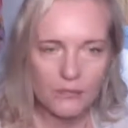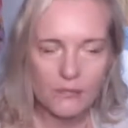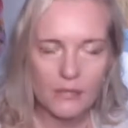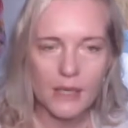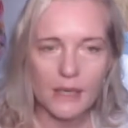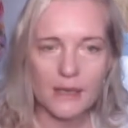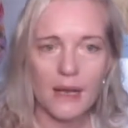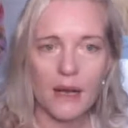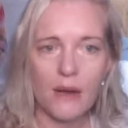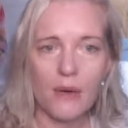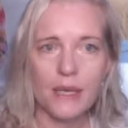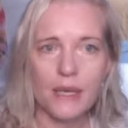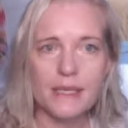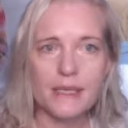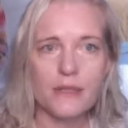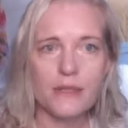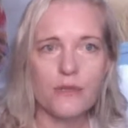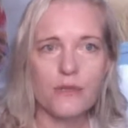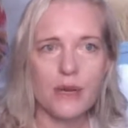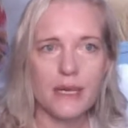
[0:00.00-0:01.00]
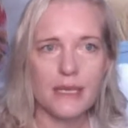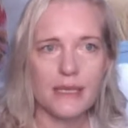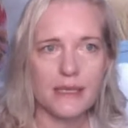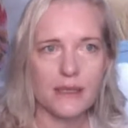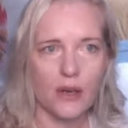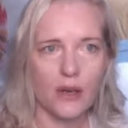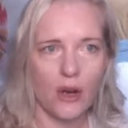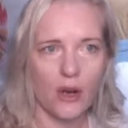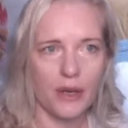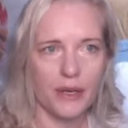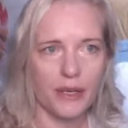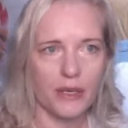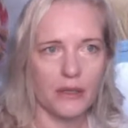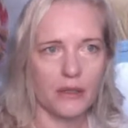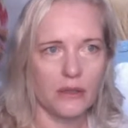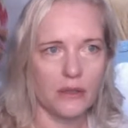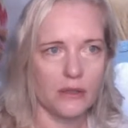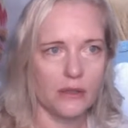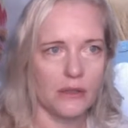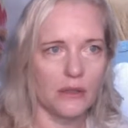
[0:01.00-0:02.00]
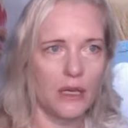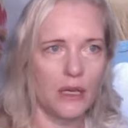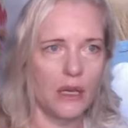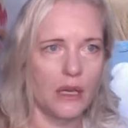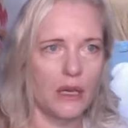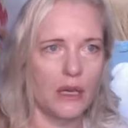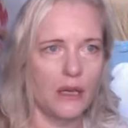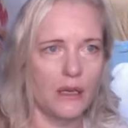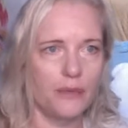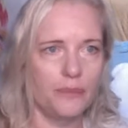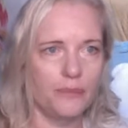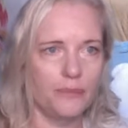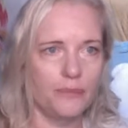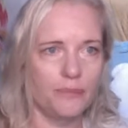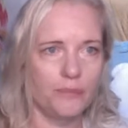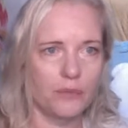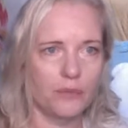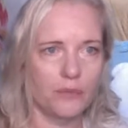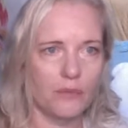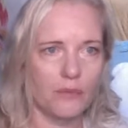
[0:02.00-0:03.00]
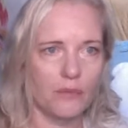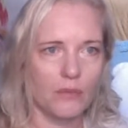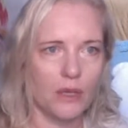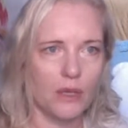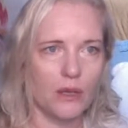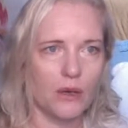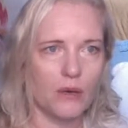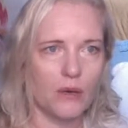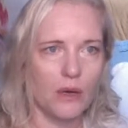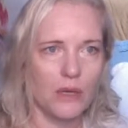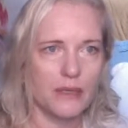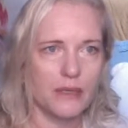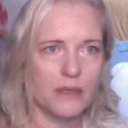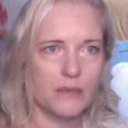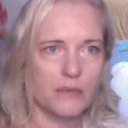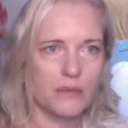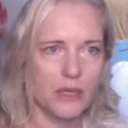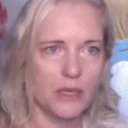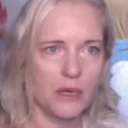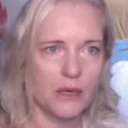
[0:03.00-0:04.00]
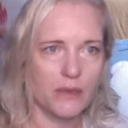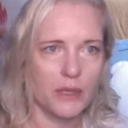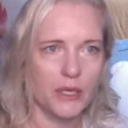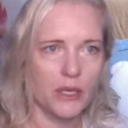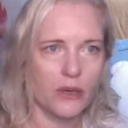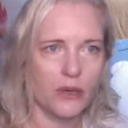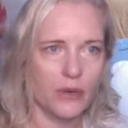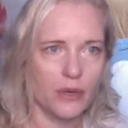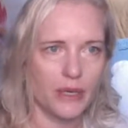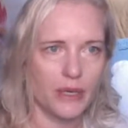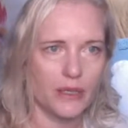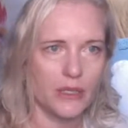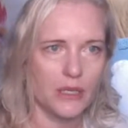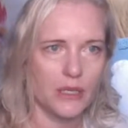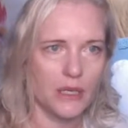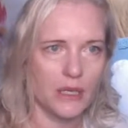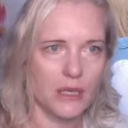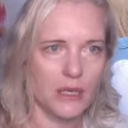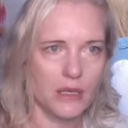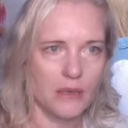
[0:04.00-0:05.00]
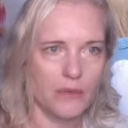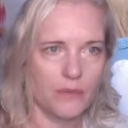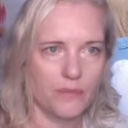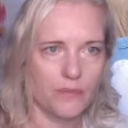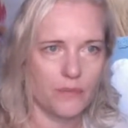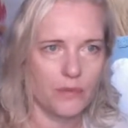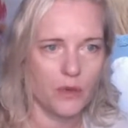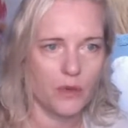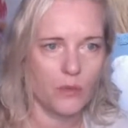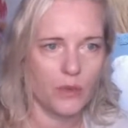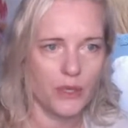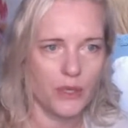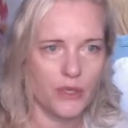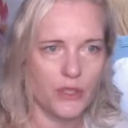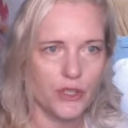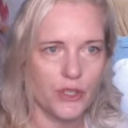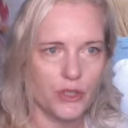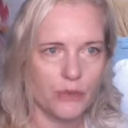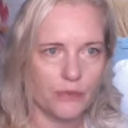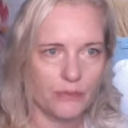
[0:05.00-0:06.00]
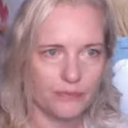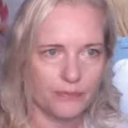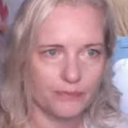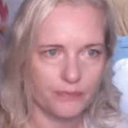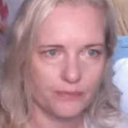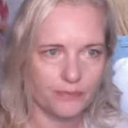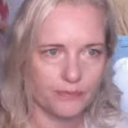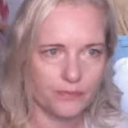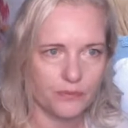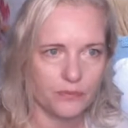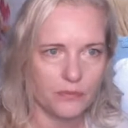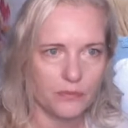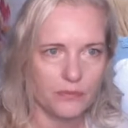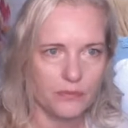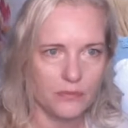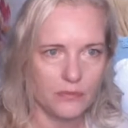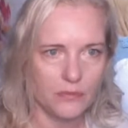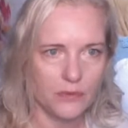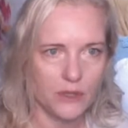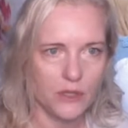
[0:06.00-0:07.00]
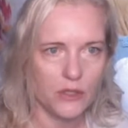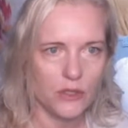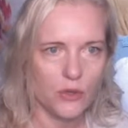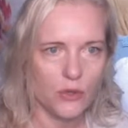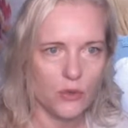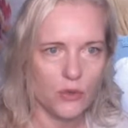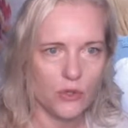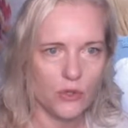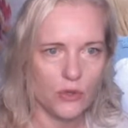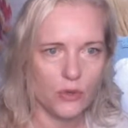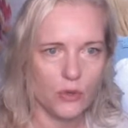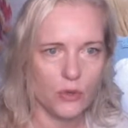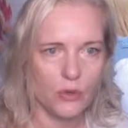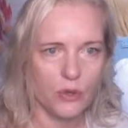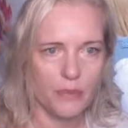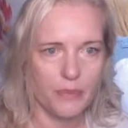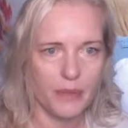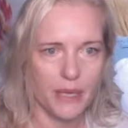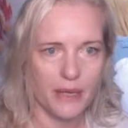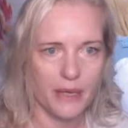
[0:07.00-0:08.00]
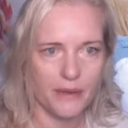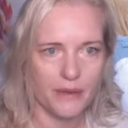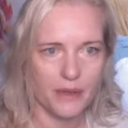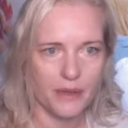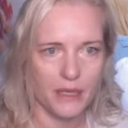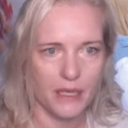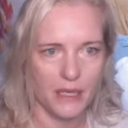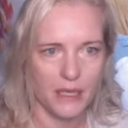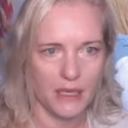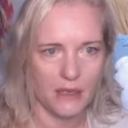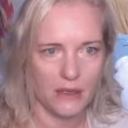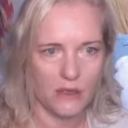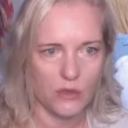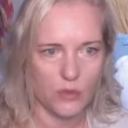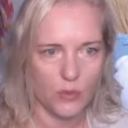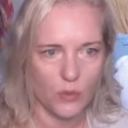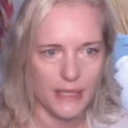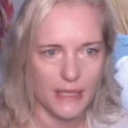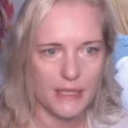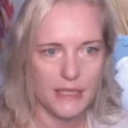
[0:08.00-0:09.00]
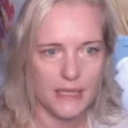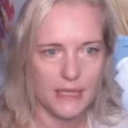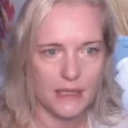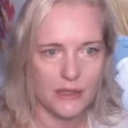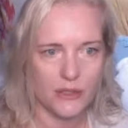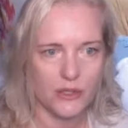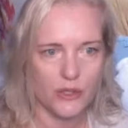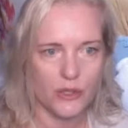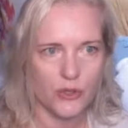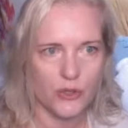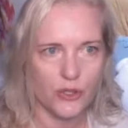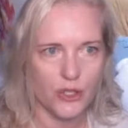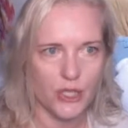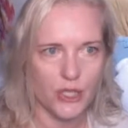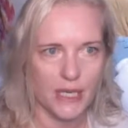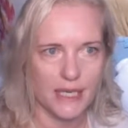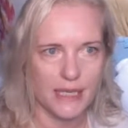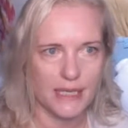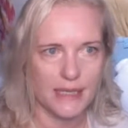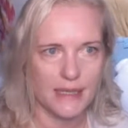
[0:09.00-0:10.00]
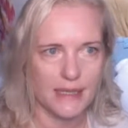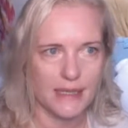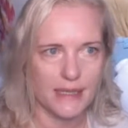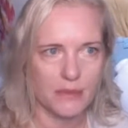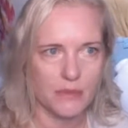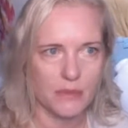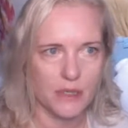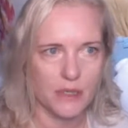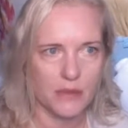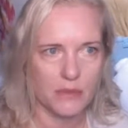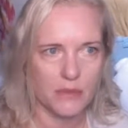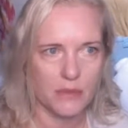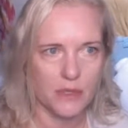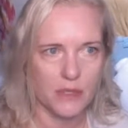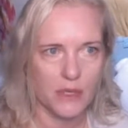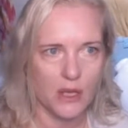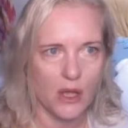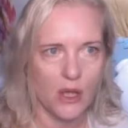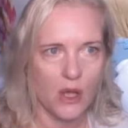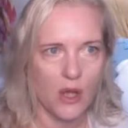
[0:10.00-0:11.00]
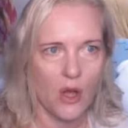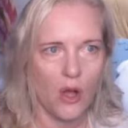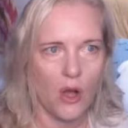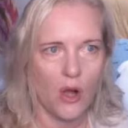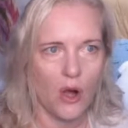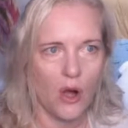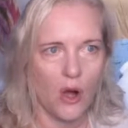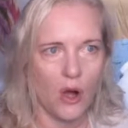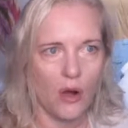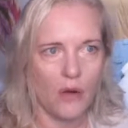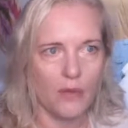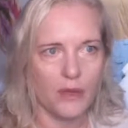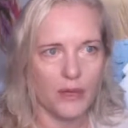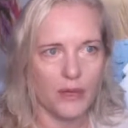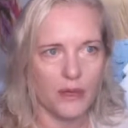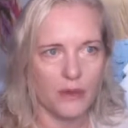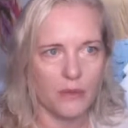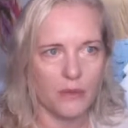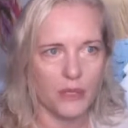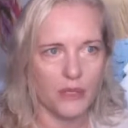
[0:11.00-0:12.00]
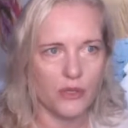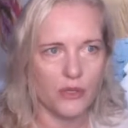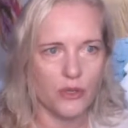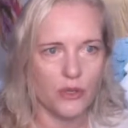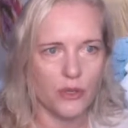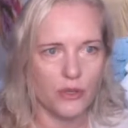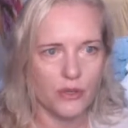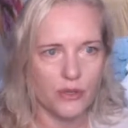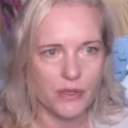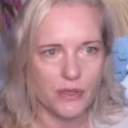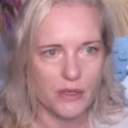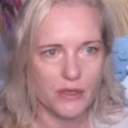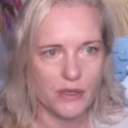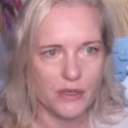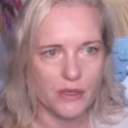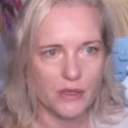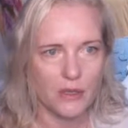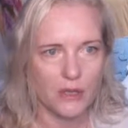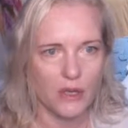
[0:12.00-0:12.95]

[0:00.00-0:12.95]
Now, I did write an article quite some time ago, actually, which talks all about the 20 associated symptoms of endometriosis.